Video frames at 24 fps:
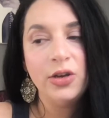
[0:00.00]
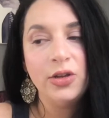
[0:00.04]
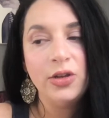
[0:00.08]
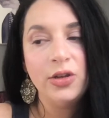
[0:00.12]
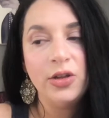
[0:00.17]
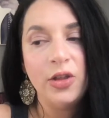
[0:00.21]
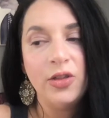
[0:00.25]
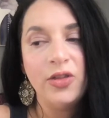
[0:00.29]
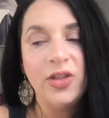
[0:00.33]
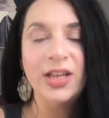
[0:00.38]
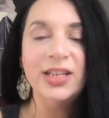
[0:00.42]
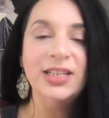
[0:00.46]

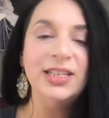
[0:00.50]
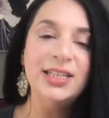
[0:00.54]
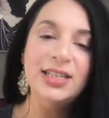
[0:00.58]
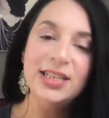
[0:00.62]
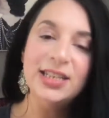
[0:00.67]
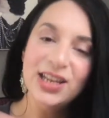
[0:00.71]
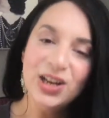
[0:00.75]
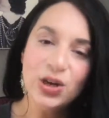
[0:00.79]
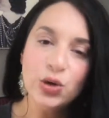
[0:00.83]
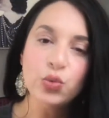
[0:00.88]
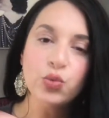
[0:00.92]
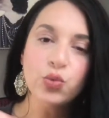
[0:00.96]
they
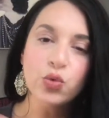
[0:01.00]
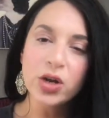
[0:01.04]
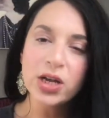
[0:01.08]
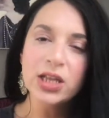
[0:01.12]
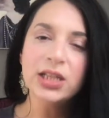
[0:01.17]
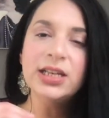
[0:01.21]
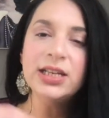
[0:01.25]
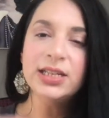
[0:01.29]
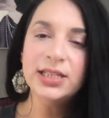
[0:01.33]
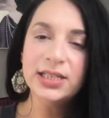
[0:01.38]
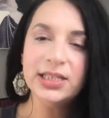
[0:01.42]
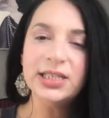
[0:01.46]
dig
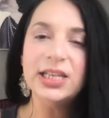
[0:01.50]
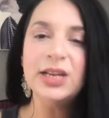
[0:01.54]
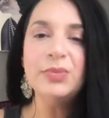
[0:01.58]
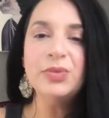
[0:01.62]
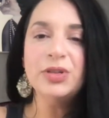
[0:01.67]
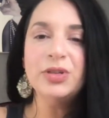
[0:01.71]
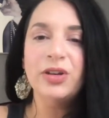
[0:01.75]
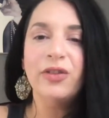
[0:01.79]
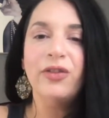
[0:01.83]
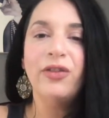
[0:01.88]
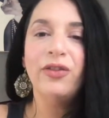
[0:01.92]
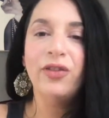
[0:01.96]
really deep
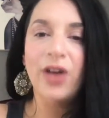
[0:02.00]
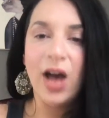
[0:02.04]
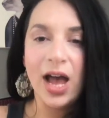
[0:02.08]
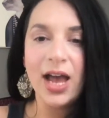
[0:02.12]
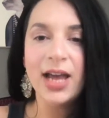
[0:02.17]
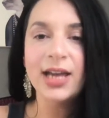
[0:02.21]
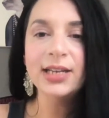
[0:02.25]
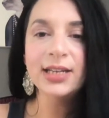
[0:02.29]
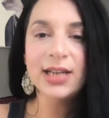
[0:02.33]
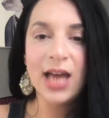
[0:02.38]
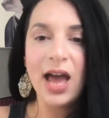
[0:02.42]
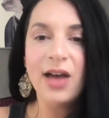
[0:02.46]
to
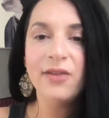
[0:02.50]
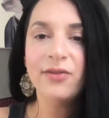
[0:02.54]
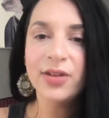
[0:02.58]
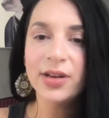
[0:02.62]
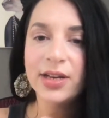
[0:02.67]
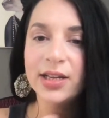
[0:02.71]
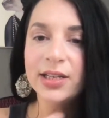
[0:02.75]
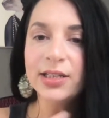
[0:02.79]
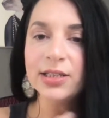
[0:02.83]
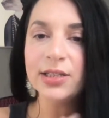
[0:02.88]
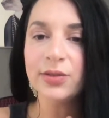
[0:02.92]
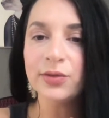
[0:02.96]
find
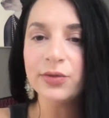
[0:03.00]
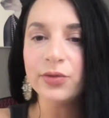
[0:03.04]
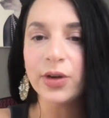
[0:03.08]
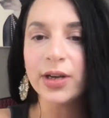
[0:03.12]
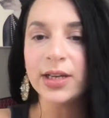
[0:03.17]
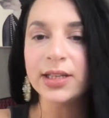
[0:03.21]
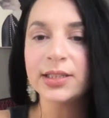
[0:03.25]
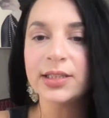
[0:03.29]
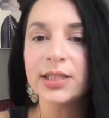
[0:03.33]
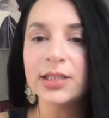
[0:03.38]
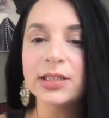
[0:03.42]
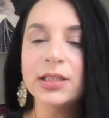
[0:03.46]
evidence of
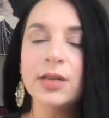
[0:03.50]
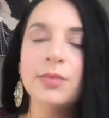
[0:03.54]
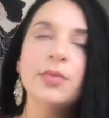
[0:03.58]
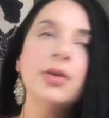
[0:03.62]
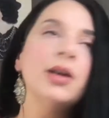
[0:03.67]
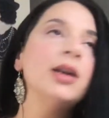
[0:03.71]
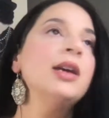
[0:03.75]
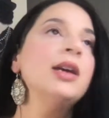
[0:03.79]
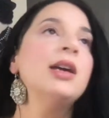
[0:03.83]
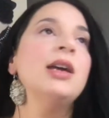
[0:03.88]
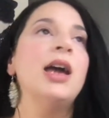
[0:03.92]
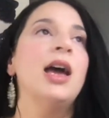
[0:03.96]
racism,
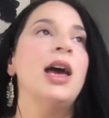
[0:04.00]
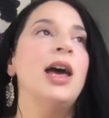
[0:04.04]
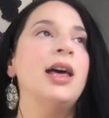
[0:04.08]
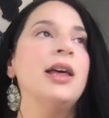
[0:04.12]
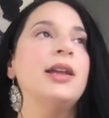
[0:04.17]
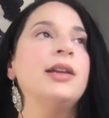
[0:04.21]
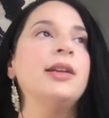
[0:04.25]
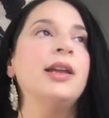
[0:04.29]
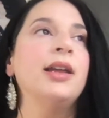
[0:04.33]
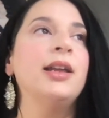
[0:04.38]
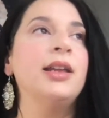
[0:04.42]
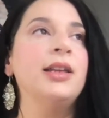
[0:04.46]

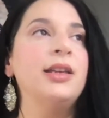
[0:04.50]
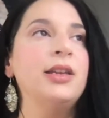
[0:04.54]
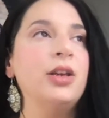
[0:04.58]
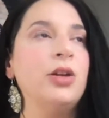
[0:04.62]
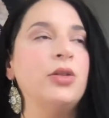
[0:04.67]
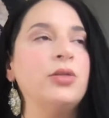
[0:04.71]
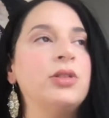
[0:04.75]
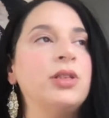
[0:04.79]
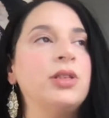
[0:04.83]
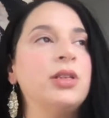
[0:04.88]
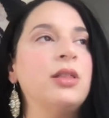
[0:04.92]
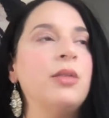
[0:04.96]
and
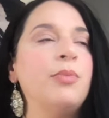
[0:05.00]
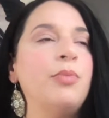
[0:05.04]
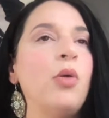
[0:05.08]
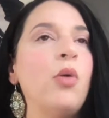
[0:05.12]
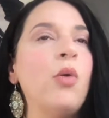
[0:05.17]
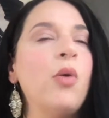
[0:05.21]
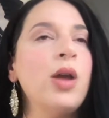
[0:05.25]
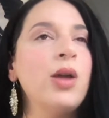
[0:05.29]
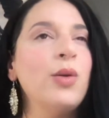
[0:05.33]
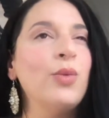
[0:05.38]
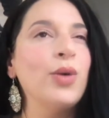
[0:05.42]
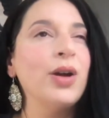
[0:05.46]
to the
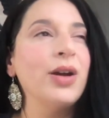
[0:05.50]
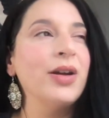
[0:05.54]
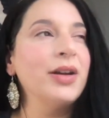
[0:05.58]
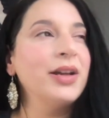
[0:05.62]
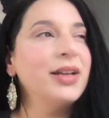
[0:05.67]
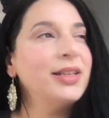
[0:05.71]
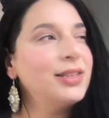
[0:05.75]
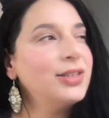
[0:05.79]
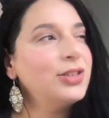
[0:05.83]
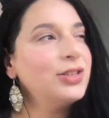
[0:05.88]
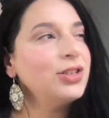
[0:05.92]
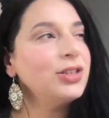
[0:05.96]
point where
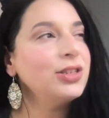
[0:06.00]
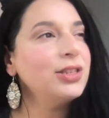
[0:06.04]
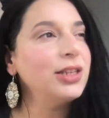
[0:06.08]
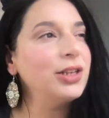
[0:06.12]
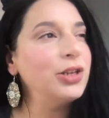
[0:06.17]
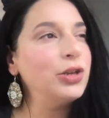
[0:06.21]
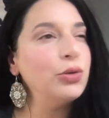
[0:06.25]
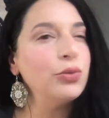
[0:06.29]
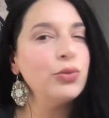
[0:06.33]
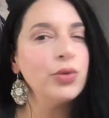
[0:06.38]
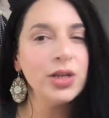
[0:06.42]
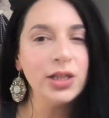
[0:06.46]
it's just like
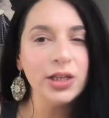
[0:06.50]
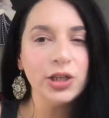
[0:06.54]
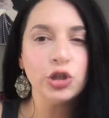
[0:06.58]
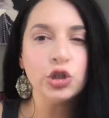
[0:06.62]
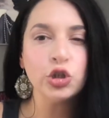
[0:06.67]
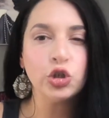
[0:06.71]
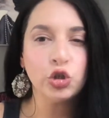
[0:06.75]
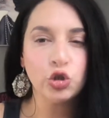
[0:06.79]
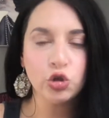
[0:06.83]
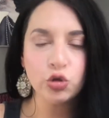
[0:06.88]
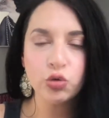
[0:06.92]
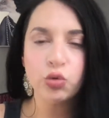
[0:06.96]
you're really
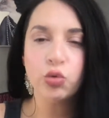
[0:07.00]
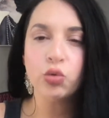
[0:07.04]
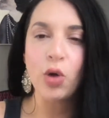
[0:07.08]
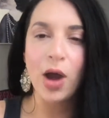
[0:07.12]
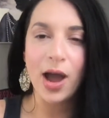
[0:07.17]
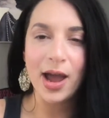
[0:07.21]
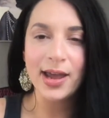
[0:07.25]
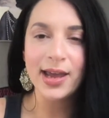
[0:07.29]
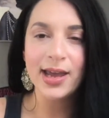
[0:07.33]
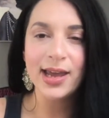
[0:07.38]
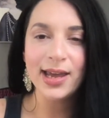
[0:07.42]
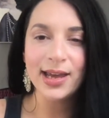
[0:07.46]
just
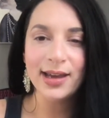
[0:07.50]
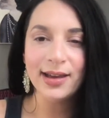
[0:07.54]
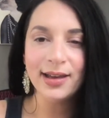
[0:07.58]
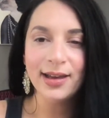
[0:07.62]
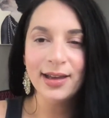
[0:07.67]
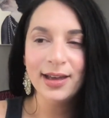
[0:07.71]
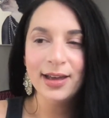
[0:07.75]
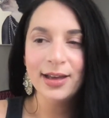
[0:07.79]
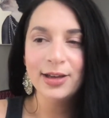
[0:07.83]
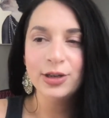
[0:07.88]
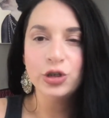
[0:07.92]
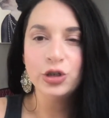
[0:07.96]
trying
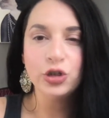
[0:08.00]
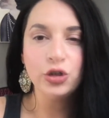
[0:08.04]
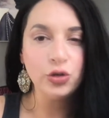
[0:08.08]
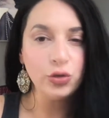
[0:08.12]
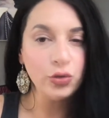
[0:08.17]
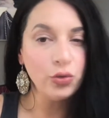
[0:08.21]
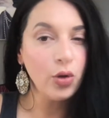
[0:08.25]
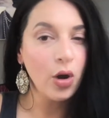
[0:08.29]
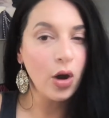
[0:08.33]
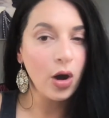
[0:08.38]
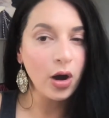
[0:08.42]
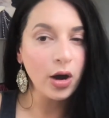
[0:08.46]
too
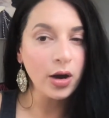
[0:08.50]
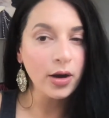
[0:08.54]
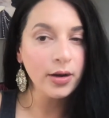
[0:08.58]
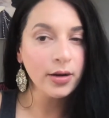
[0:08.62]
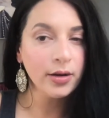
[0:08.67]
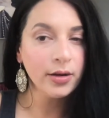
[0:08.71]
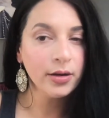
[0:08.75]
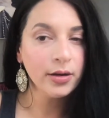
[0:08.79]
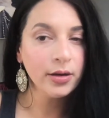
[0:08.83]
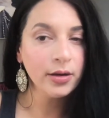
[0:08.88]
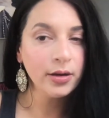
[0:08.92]
hard.